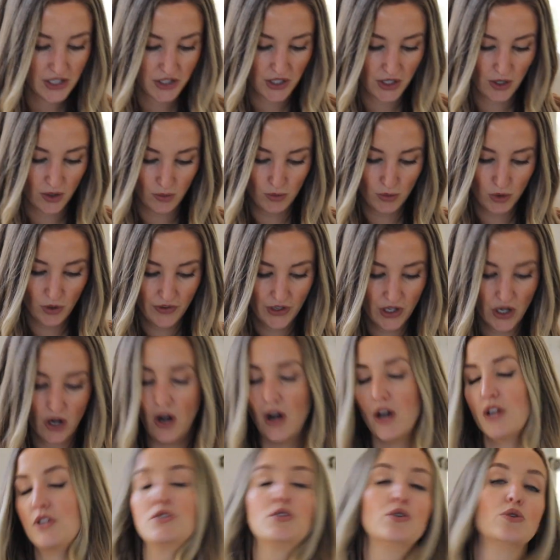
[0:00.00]
so moving
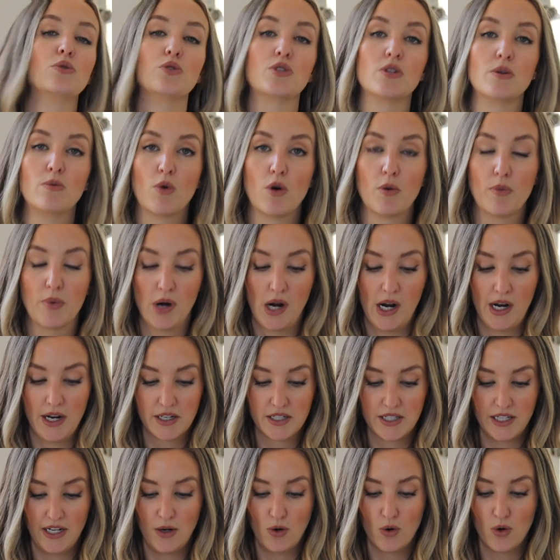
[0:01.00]
on to some more
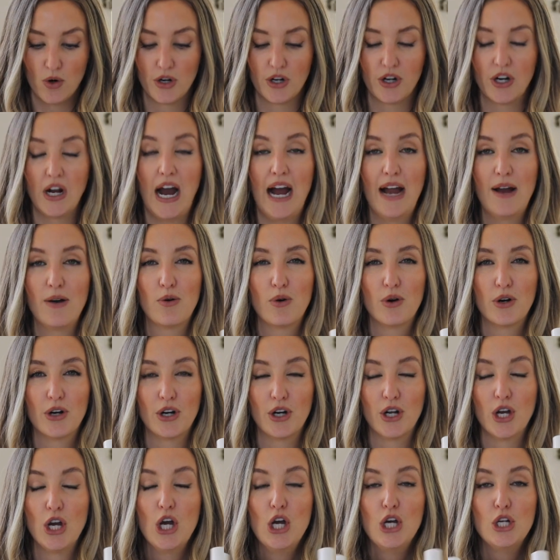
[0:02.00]
products that I ordered. I
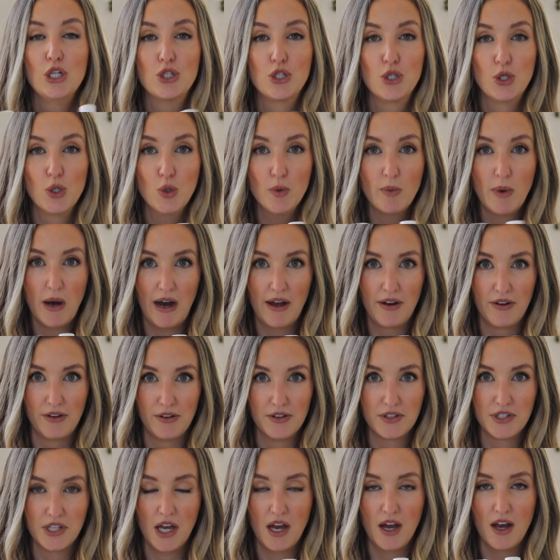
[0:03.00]
ordered two
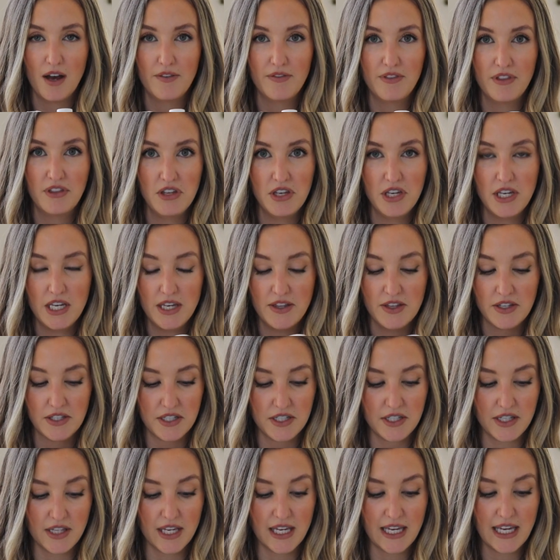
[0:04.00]
bottles of the, this
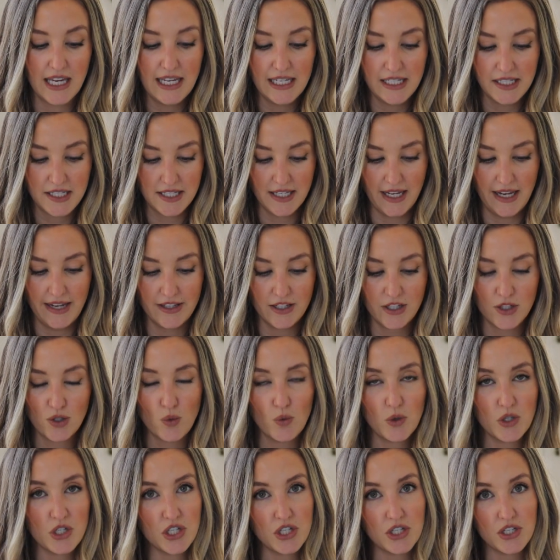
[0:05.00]
is the KidScents,
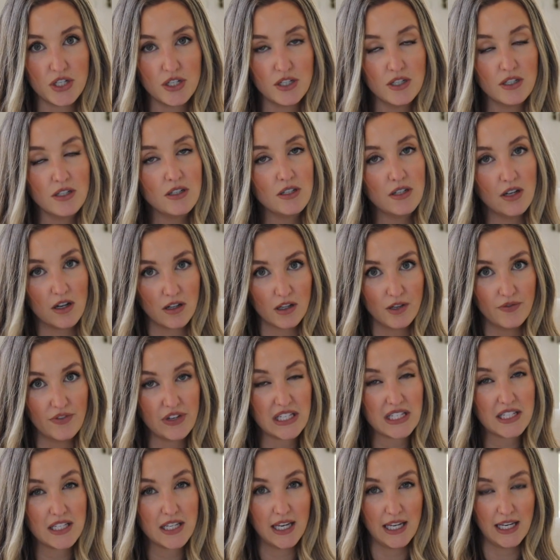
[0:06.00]
which is Young
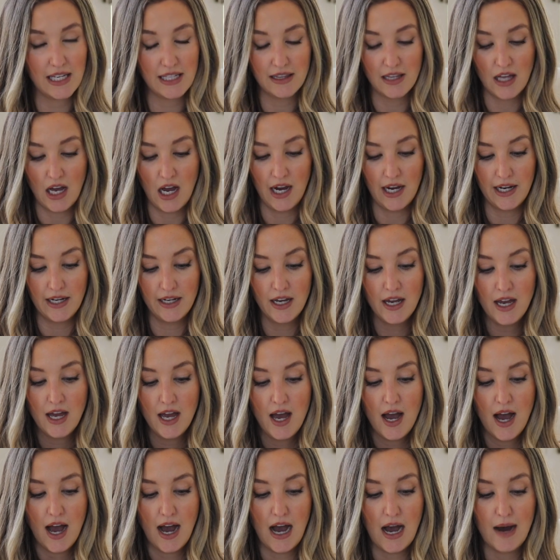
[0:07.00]
Living's kid line
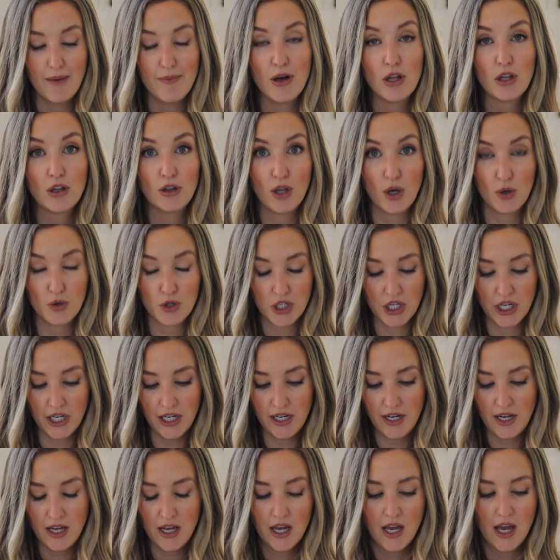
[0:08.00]
um,
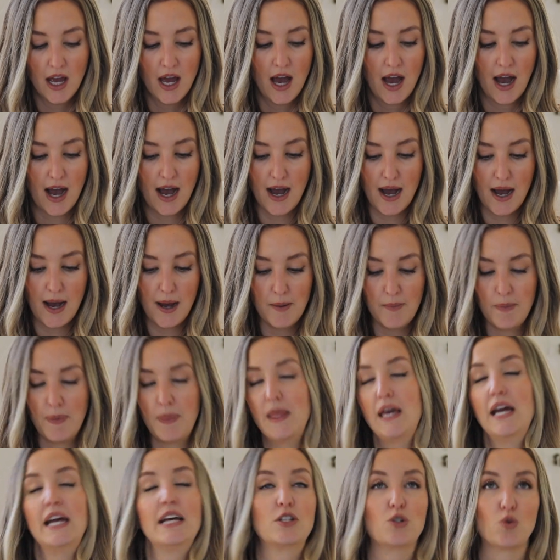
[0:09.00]
lotion.
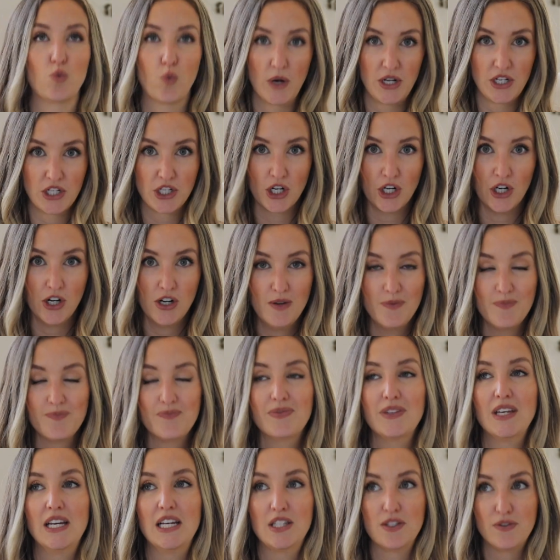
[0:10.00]
Um, it's
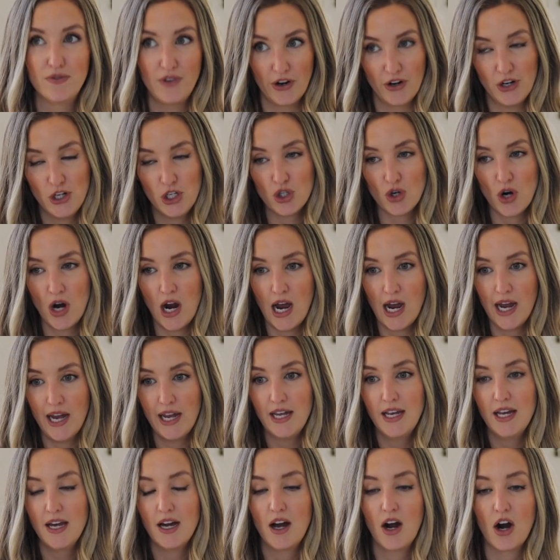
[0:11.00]
winter, it's very
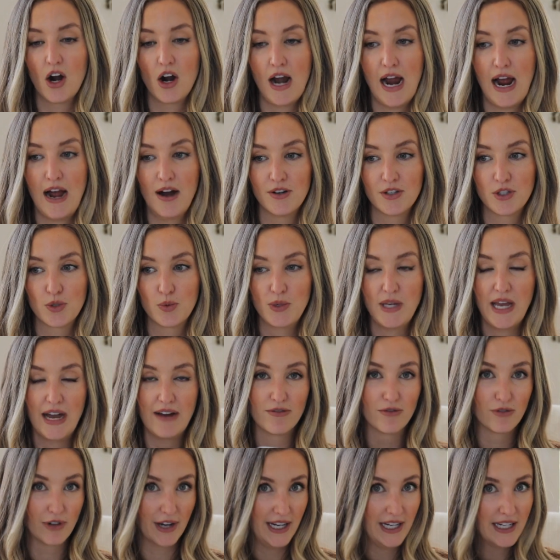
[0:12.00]
dry. Our house, we
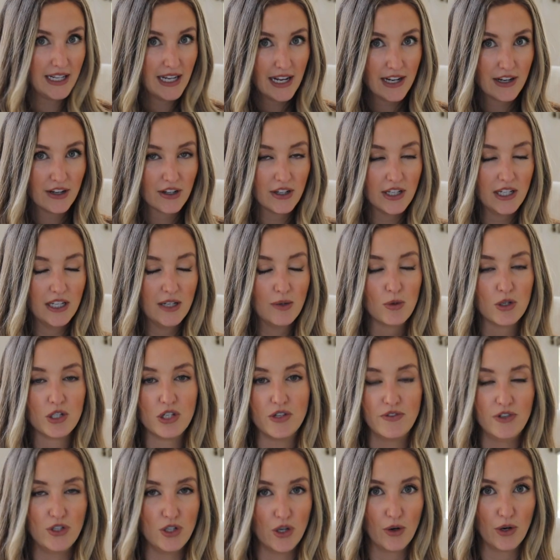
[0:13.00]
have radiator heat,
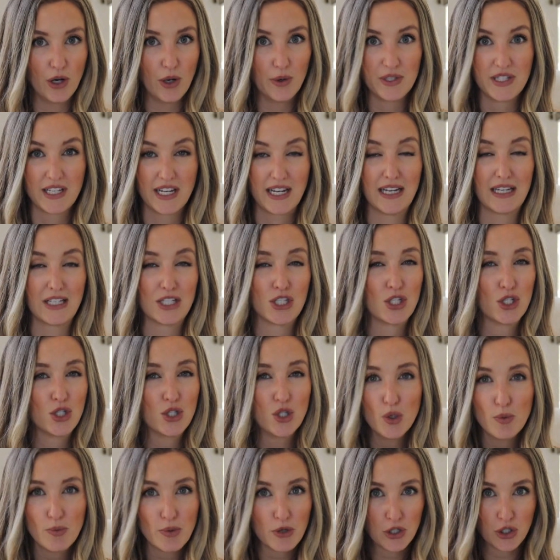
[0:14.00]
which if you don't know is like a
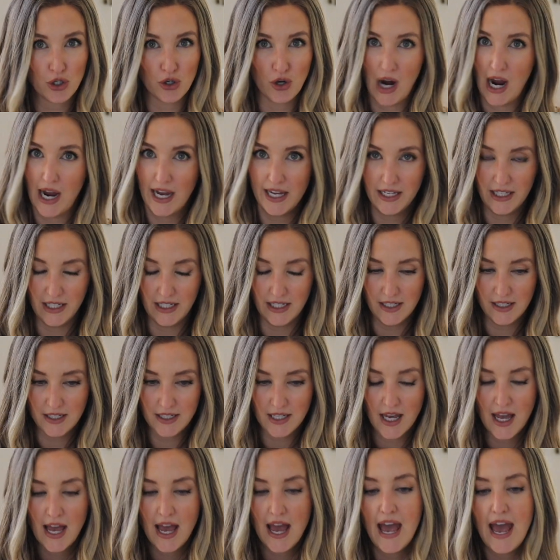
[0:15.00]
super dry
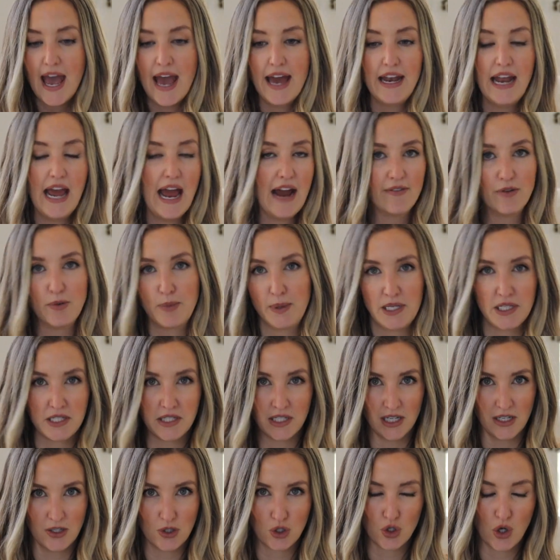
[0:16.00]
heat and everybody's
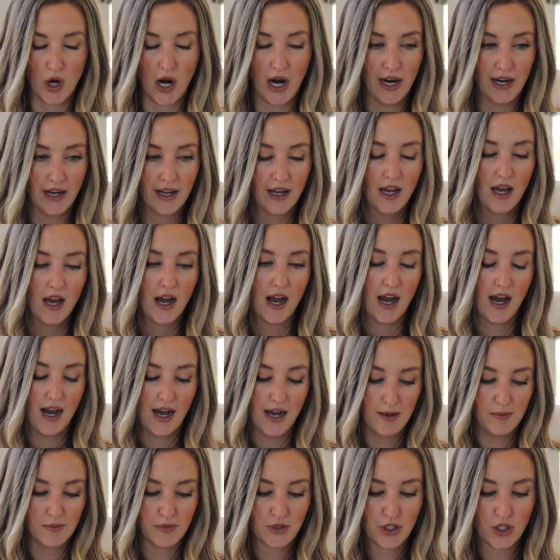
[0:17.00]
skin's dry.
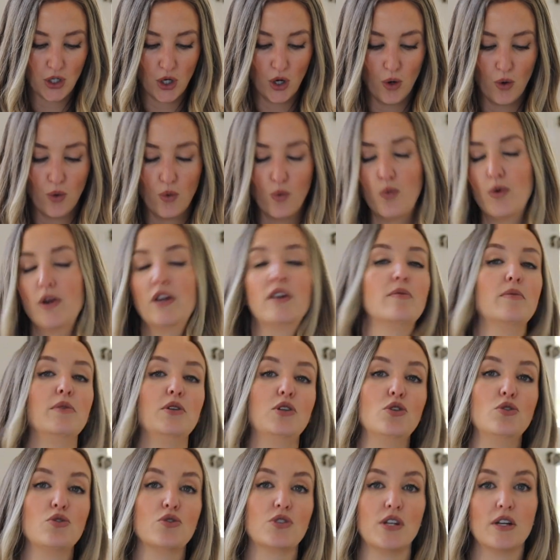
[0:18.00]
Um, so we have
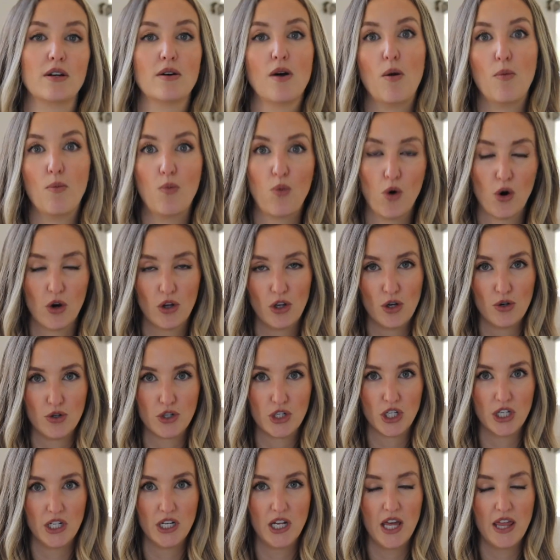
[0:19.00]
been using more
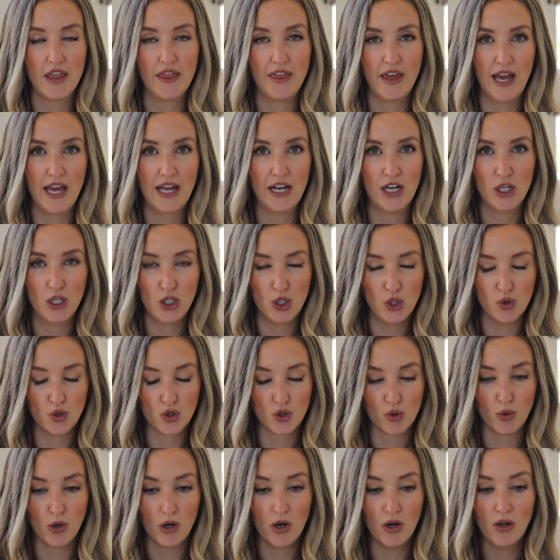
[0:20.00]
lotion than
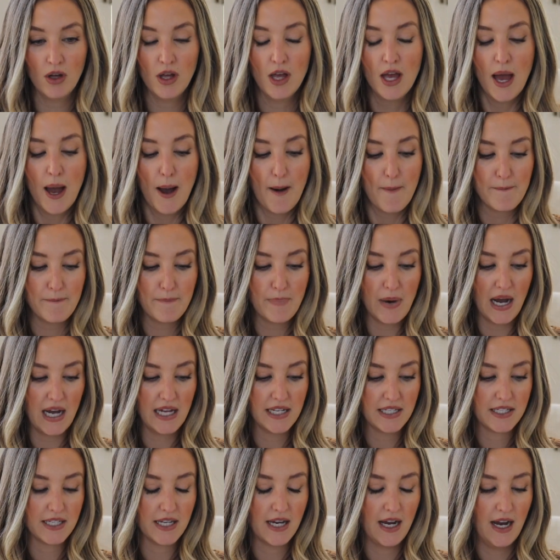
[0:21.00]
usual,
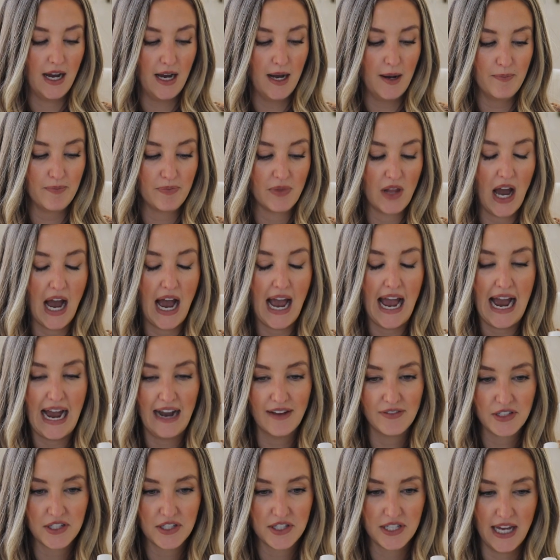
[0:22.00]
but um, I
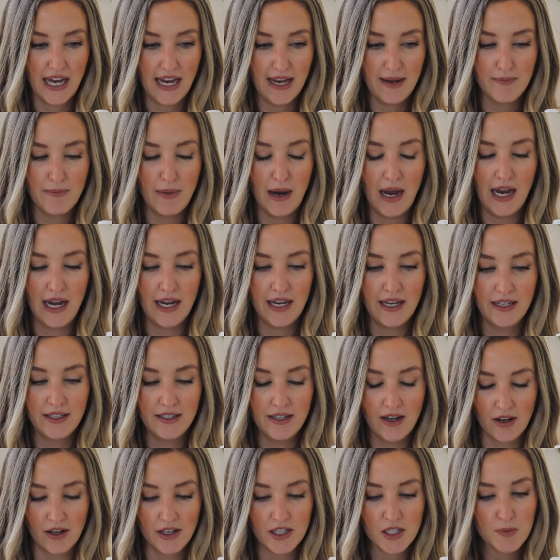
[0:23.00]
have to say my
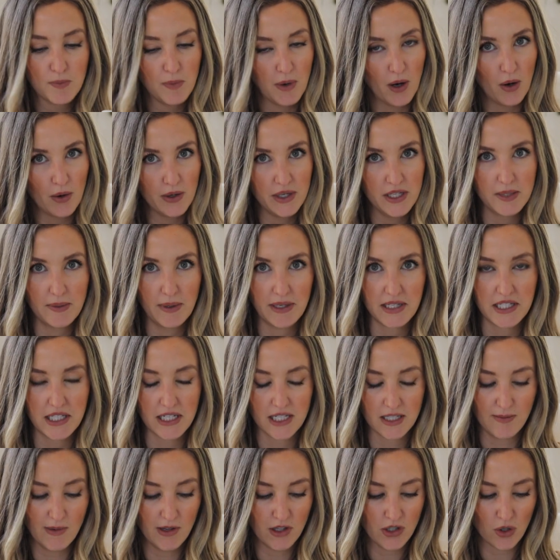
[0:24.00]
youngest Bo, he's about
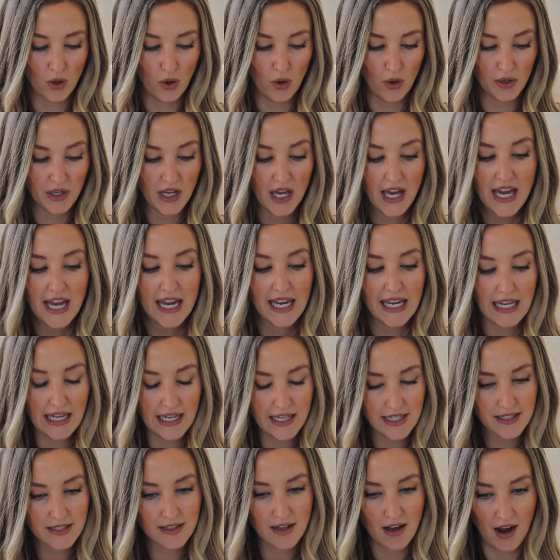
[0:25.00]
six months old,
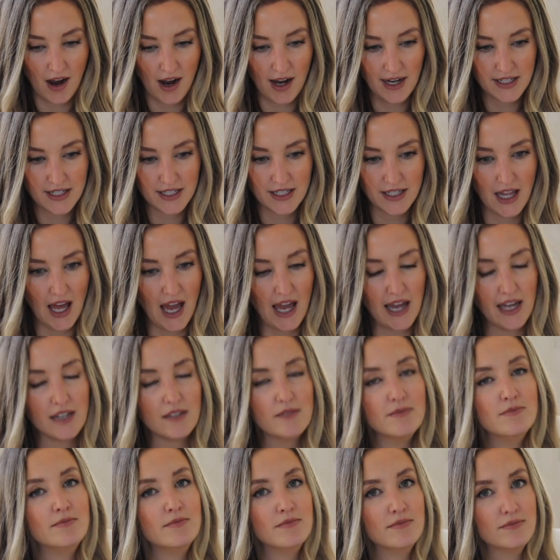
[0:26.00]
he's got like
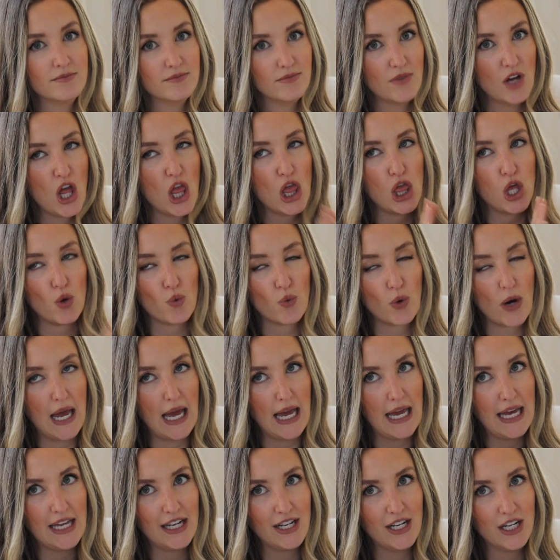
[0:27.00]
the
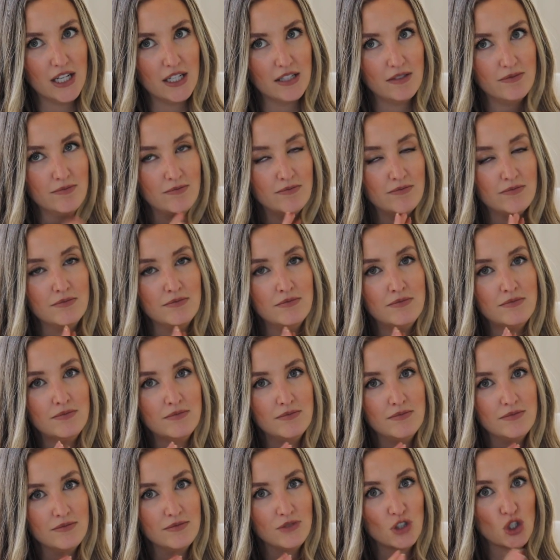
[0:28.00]
red,
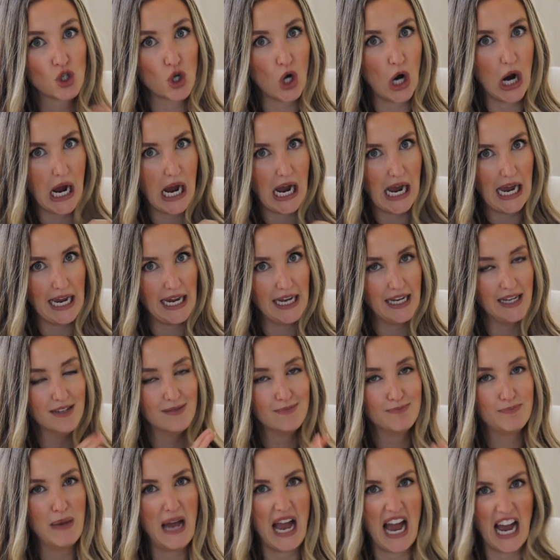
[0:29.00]

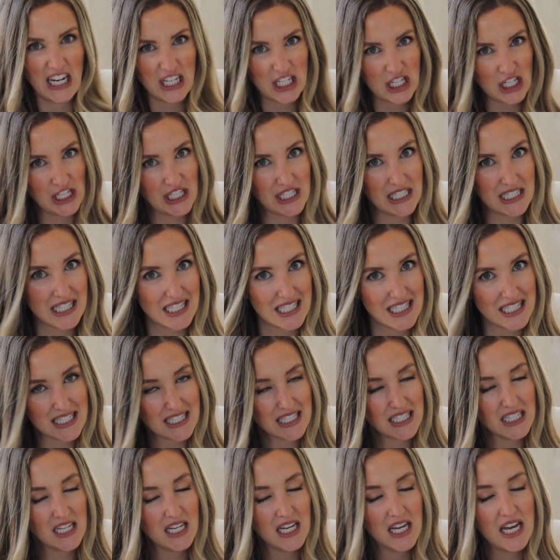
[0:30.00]
dry patches